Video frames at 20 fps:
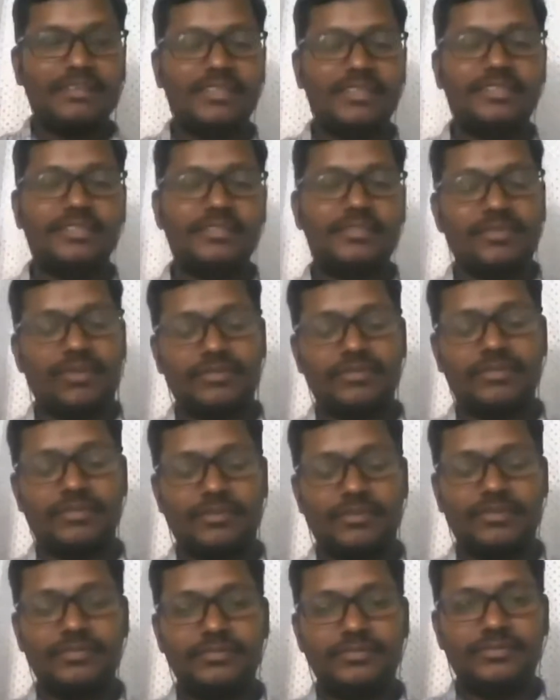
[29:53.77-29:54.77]
stages
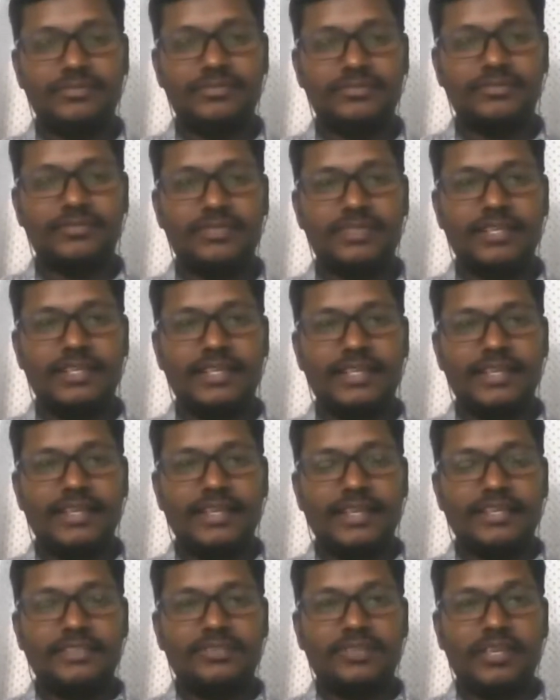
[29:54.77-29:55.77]
also.
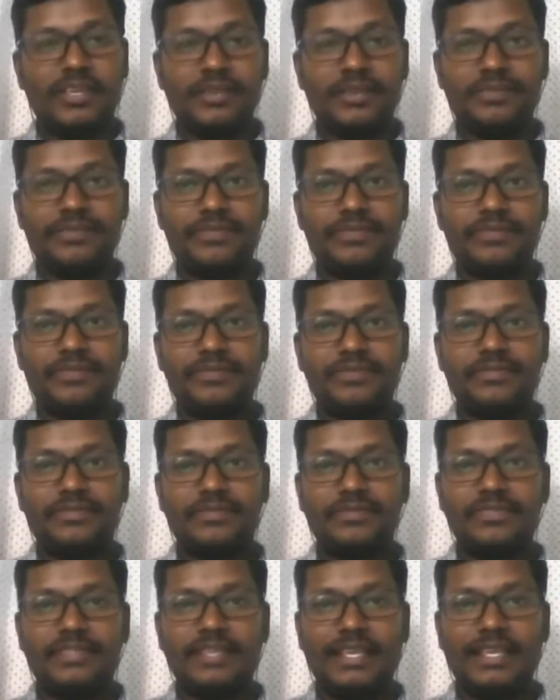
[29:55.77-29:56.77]
So if
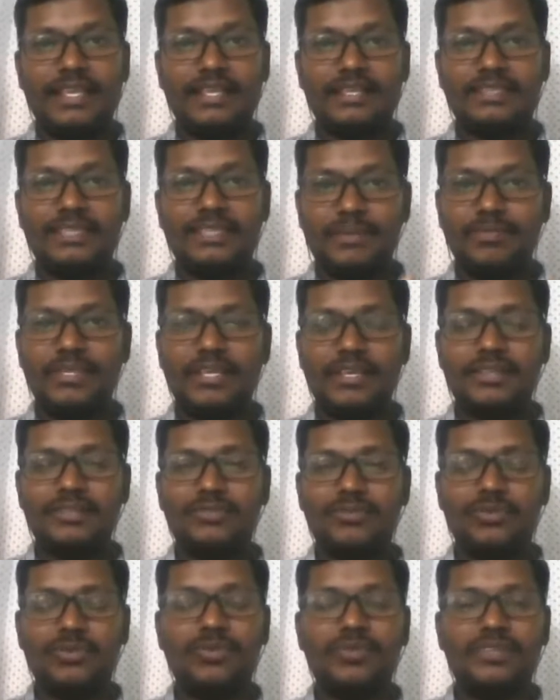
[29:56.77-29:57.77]
something
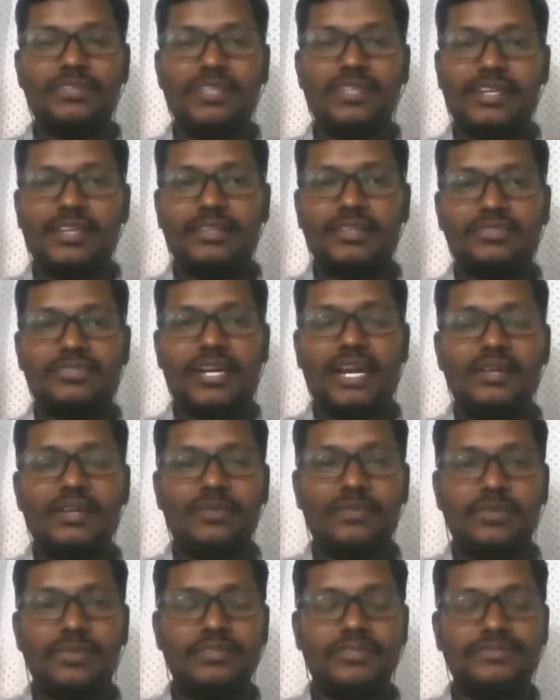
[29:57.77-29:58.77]
to do with their
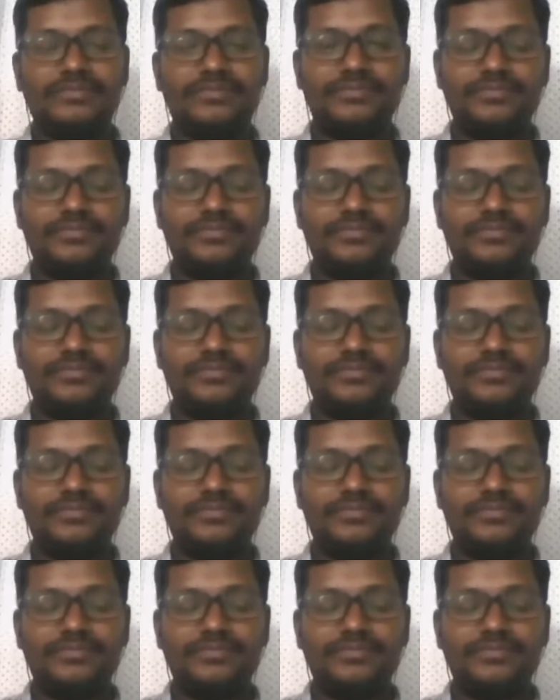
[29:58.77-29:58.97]
childhood,